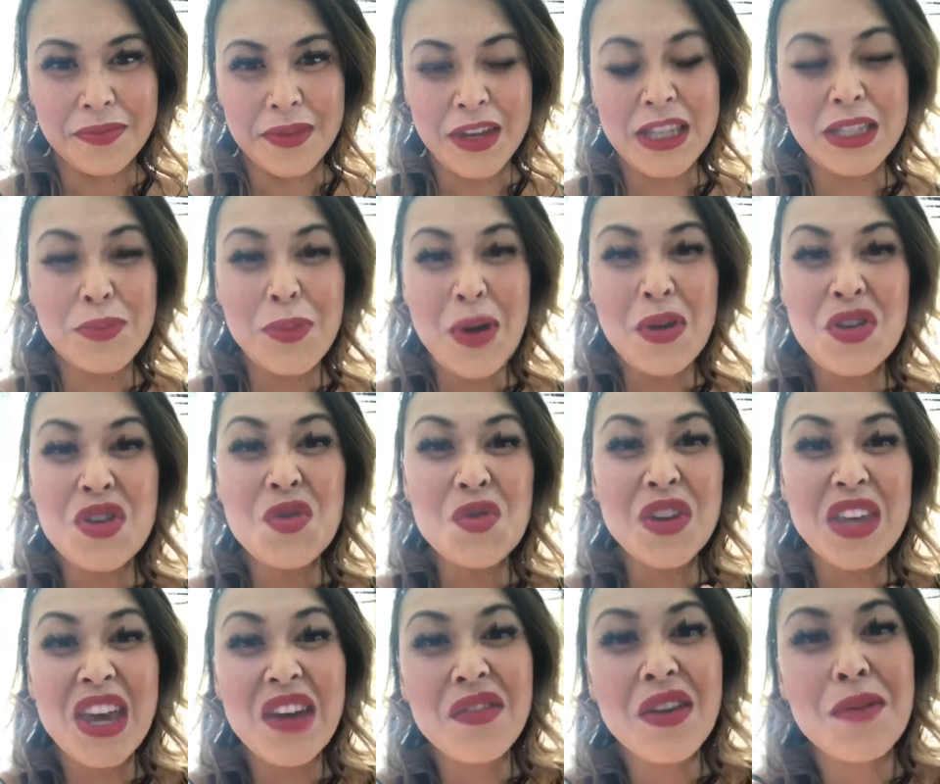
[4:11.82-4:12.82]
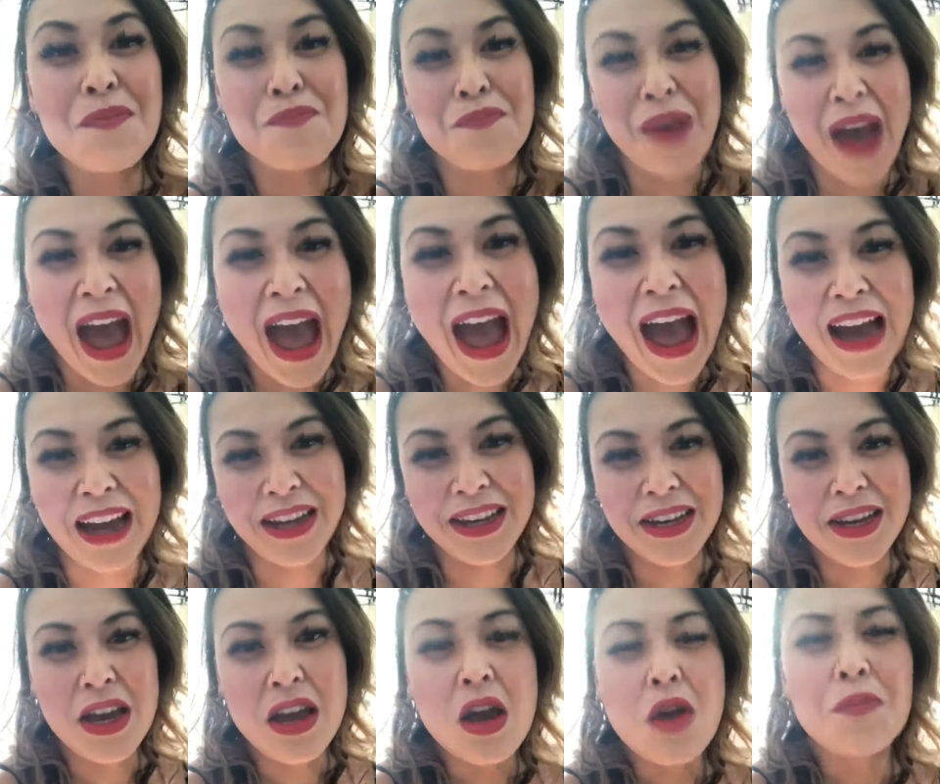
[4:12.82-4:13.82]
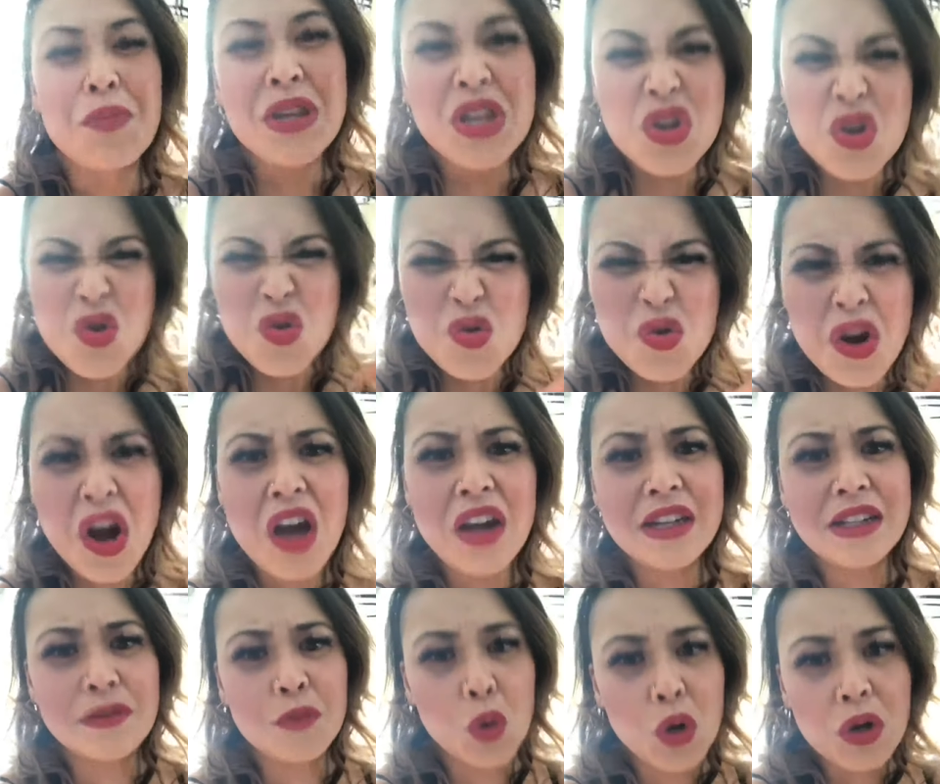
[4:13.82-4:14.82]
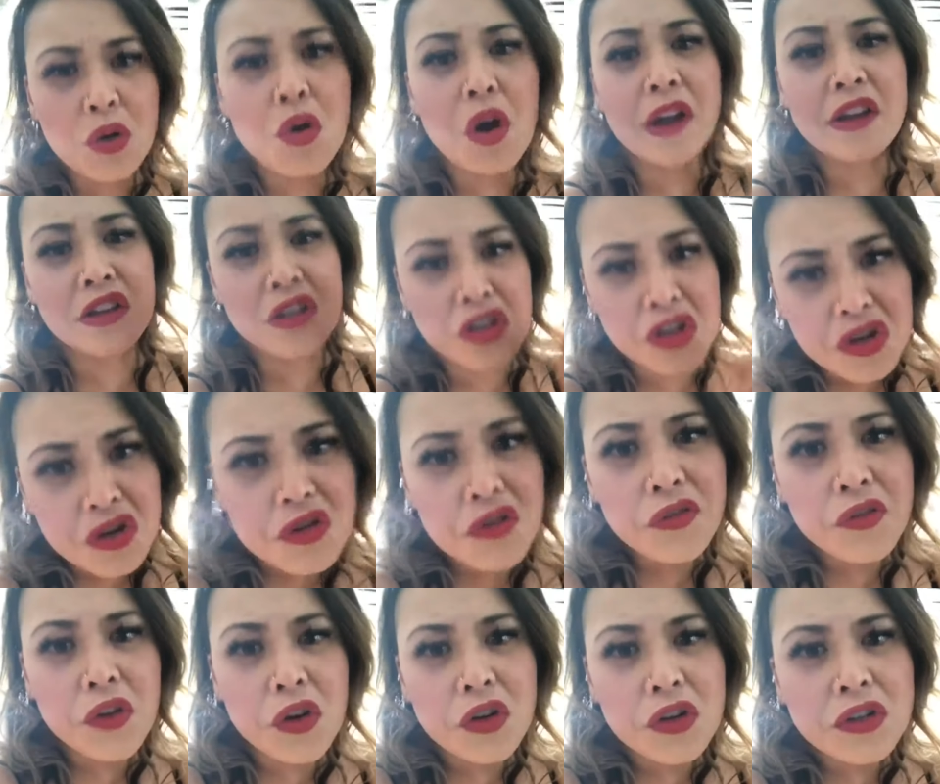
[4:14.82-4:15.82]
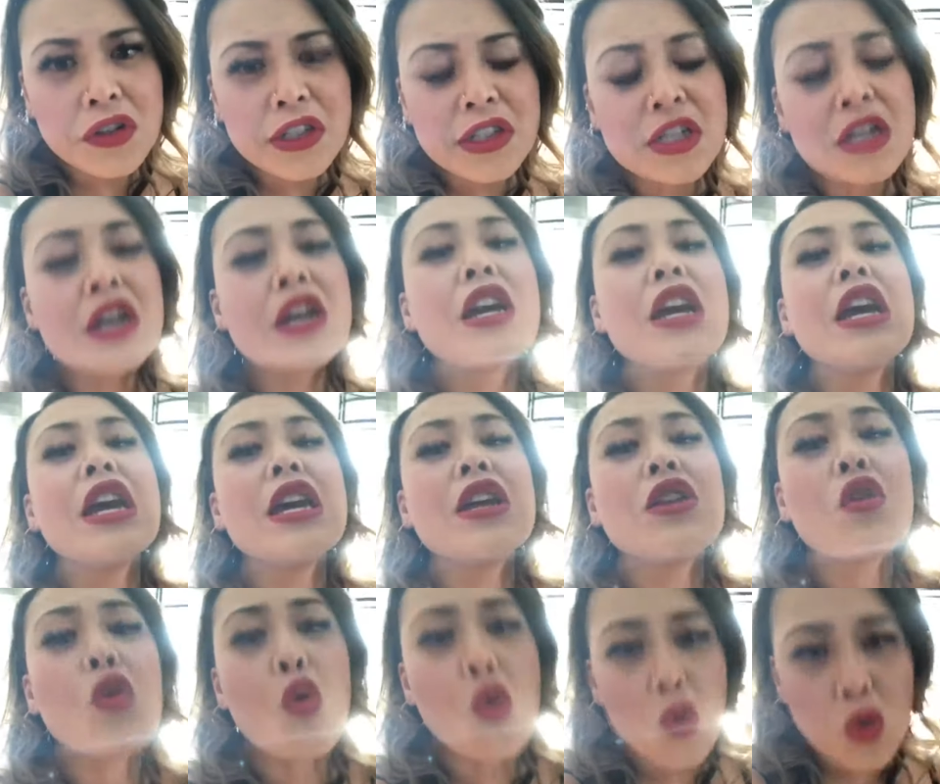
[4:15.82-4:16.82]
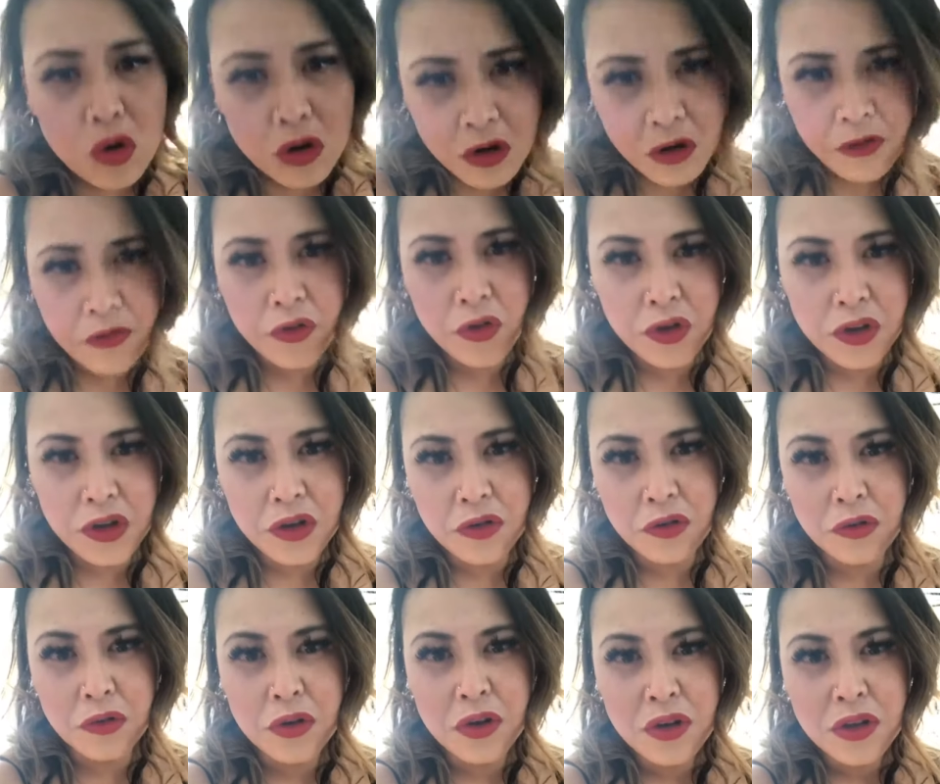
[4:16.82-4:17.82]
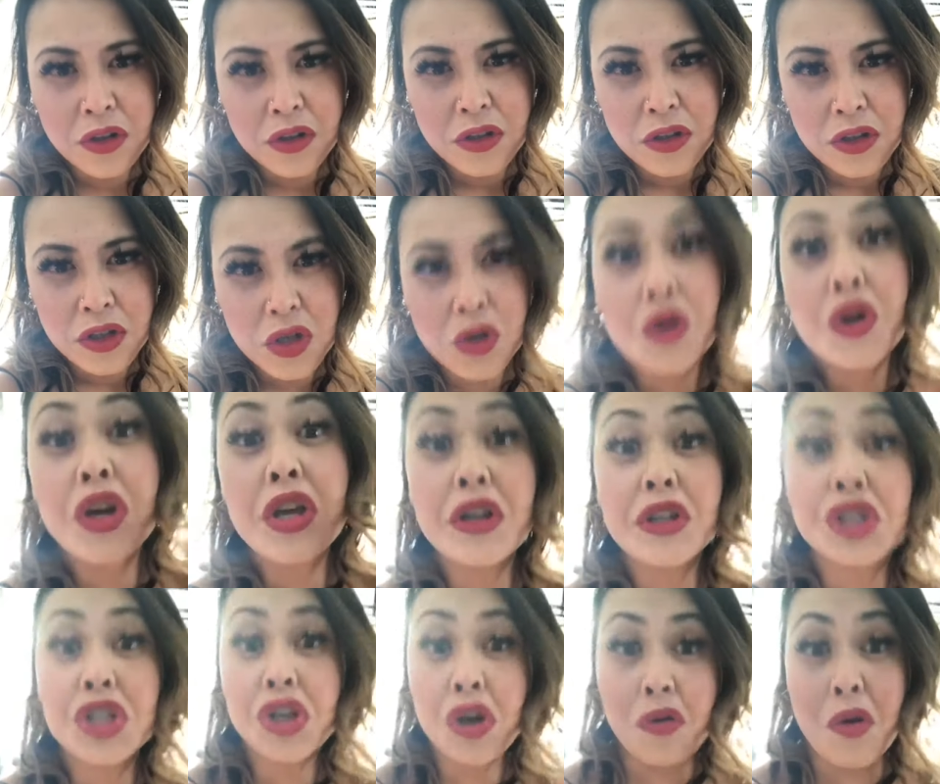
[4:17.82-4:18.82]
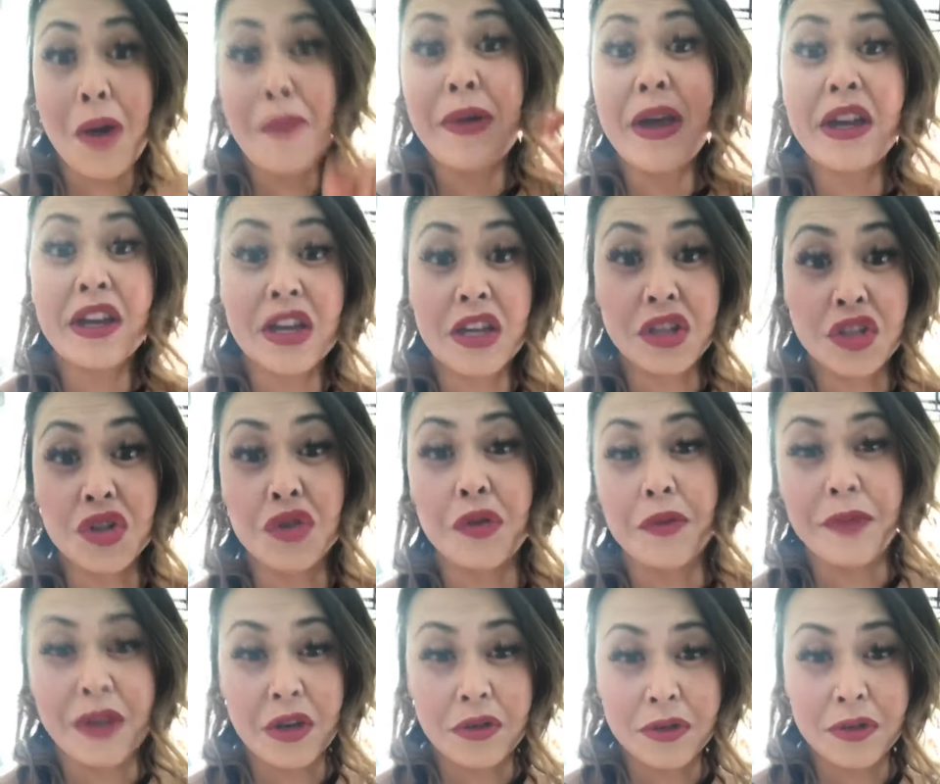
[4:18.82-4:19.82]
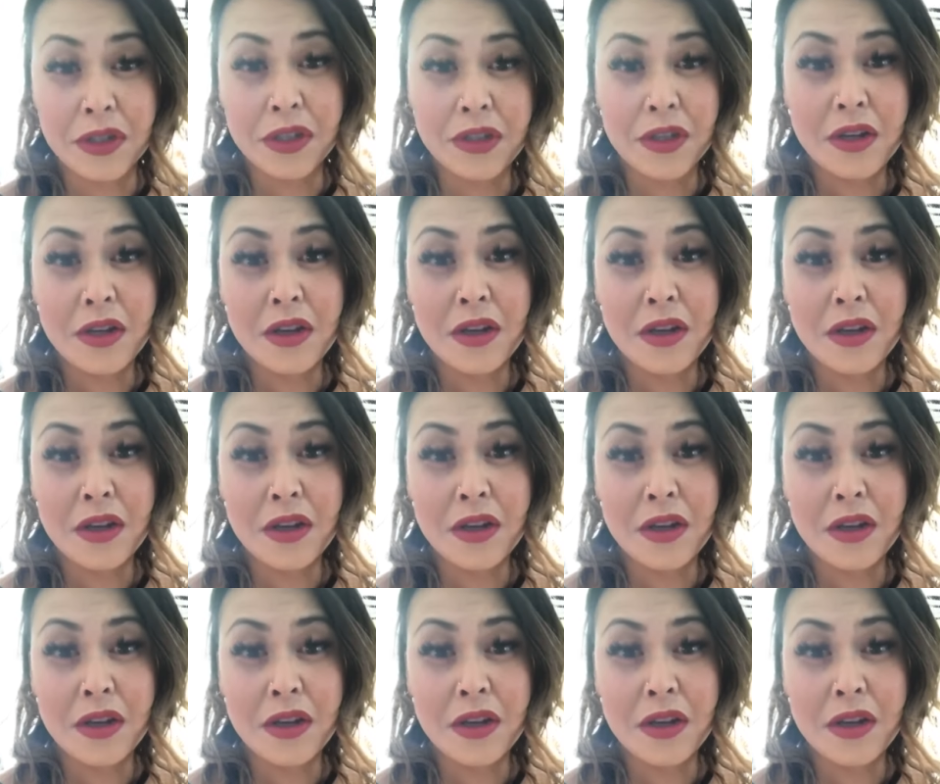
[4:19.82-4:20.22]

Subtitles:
It's about you giving back. But you got to work on you first in order for you to show up and contribute.